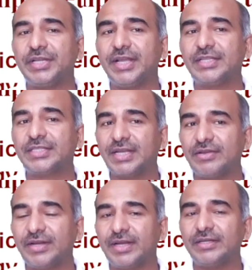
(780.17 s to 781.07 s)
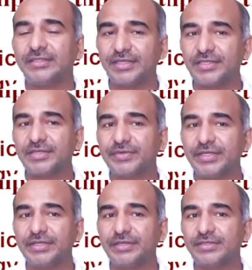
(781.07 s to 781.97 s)
like salivary gland, secretion
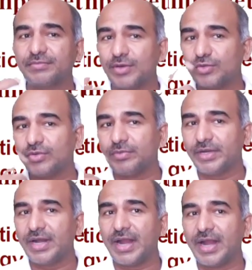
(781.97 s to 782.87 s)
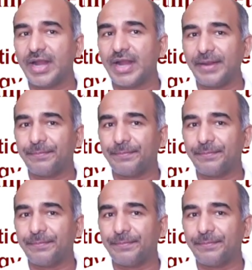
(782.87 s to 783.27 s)
will decrease, mouth will be dry.